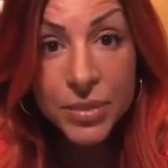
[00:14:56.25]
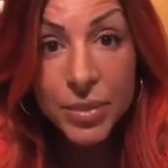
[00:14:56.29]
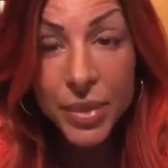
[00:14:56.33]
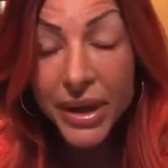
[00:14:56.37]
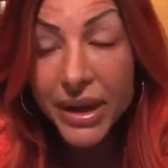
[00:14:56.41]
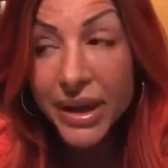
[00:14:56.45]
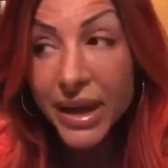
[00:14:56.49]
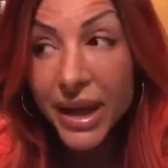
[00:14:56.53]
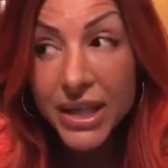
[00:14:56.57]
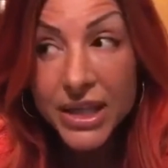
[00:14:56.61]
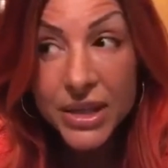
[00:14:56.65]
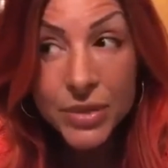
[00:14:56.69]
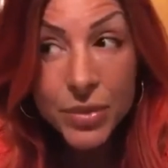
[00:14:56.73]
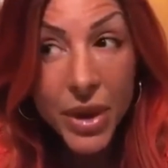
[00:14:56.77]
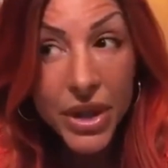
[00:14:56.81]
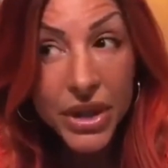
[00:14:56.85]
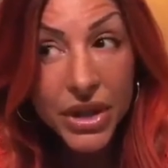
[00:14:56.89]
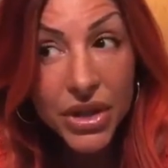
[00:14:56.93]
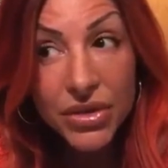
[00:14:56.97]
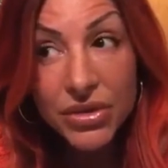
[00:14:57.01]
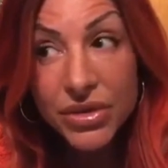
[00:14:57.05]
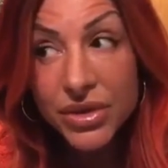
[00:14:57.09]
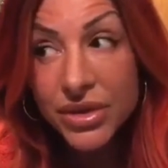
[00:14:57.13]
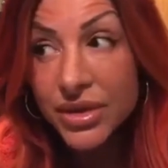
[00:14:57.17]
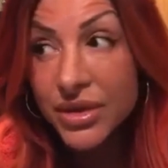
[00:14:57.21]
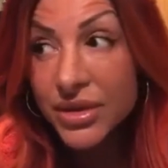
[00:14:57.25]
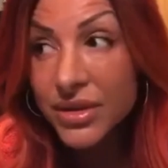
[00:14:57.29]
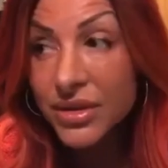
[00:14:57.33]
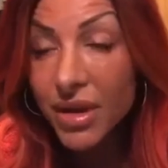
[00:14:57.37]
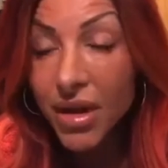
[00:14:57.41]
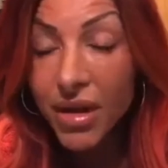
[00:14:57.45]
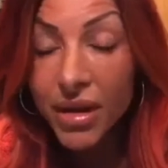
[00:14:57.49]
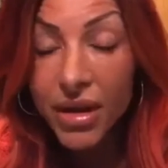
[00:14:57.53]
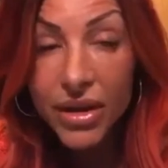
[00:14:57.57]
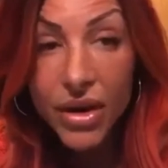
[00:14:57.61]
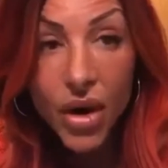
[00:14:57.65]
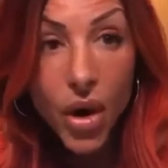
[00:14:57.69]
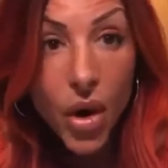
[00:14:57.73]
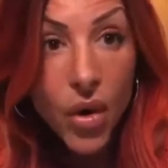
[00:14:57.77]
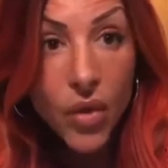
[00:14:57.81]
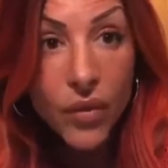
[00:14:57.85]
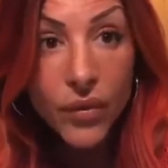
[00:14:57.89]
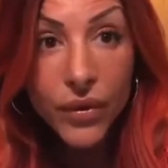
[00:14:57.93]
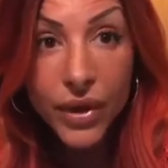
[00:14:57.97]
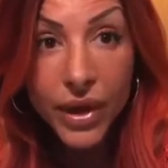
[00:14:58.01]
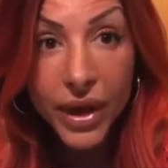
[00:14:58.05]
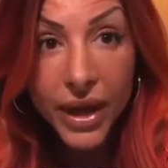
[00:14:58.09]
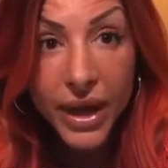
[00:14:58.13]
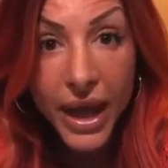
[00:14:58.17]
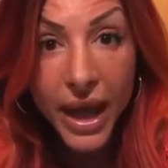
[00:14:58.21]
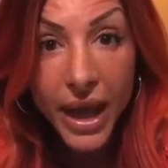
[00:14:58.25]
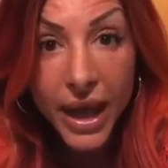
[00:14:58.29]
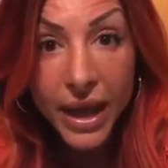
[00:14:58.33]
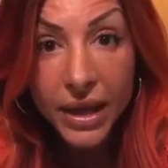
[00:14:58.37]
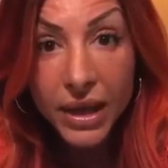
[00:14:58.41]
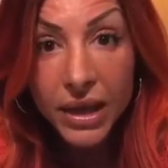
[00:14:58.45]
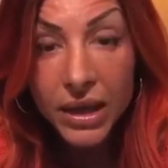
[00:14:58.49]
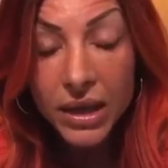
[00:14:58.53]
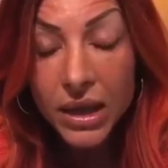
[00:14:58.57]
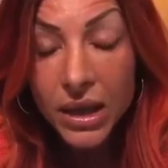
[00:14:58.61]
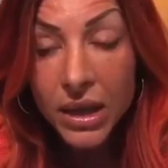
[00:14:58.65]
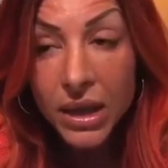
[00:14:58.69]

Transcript: but guess what? You start over again.